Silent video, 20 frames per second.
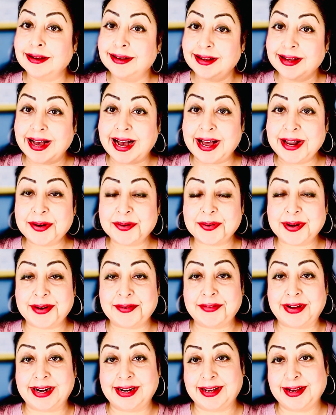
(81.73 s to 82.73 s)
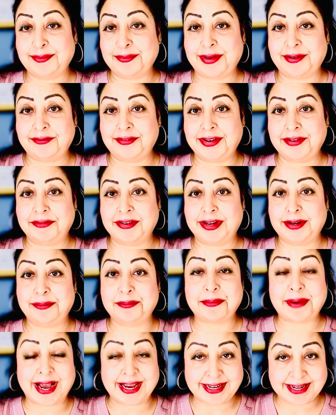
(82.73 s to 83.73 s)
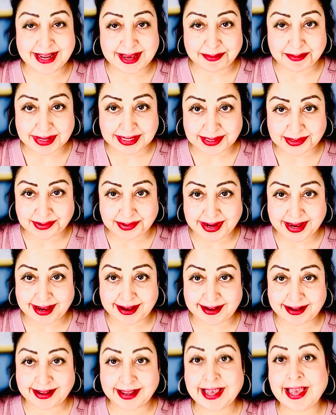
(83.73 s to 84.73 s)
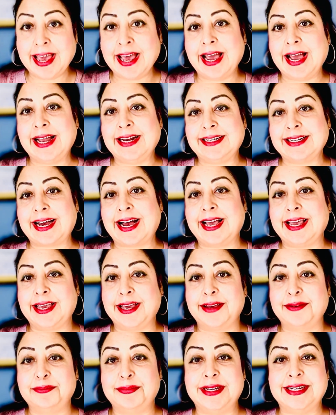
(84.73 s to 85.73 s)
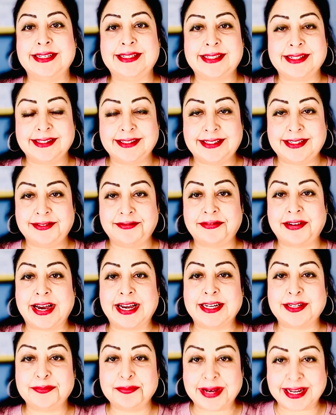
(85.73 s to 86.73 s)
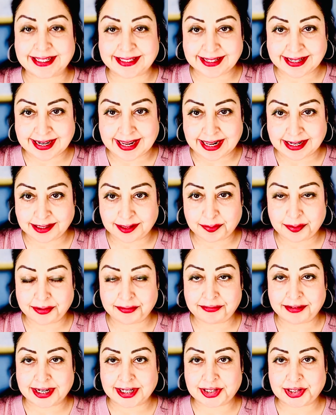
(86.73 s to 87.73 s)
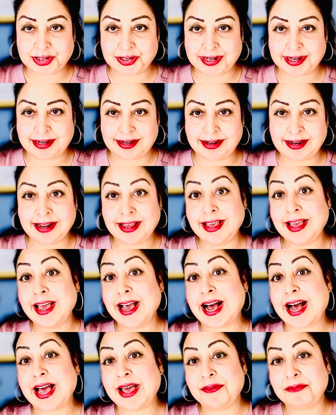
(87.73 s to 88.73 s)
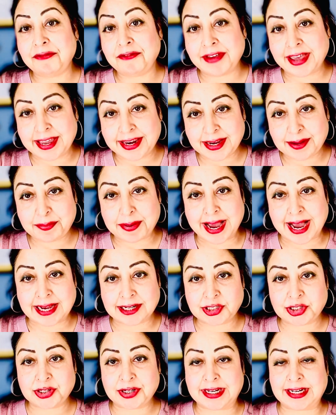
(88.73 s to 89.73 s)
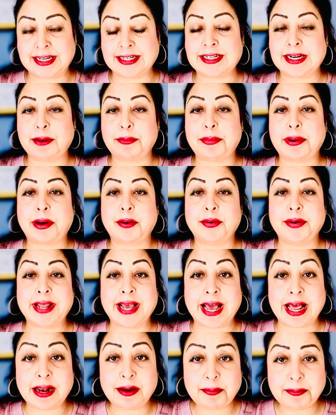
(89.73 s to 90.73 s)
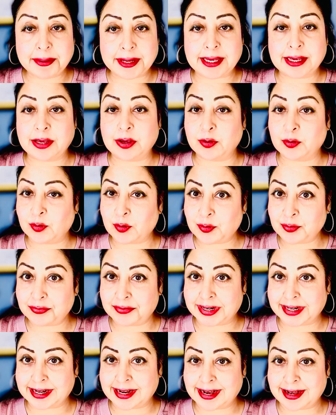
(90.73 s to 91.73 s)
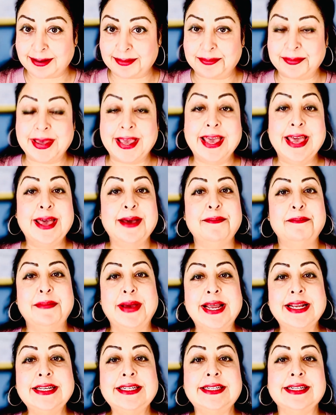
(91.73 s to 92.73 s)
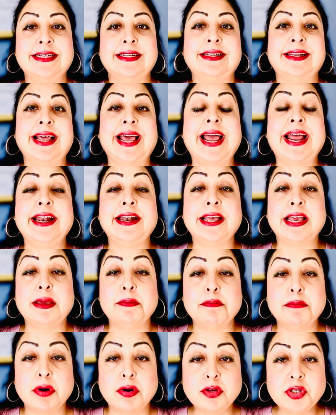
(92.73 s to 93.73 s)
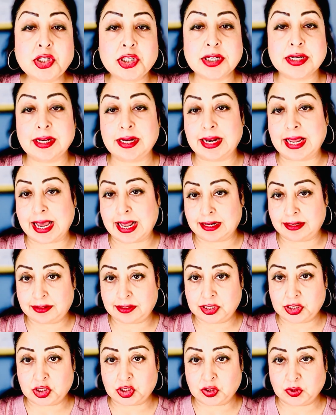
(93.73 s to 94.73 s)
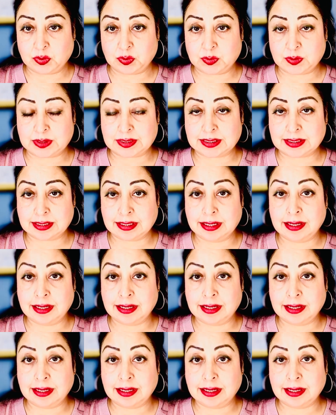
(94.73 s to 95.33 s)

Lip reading: Hello and welcome everyone. My name is Ria and I am a certified mental health professional. I'm very passionate about helping you overcome mental and emotional health issues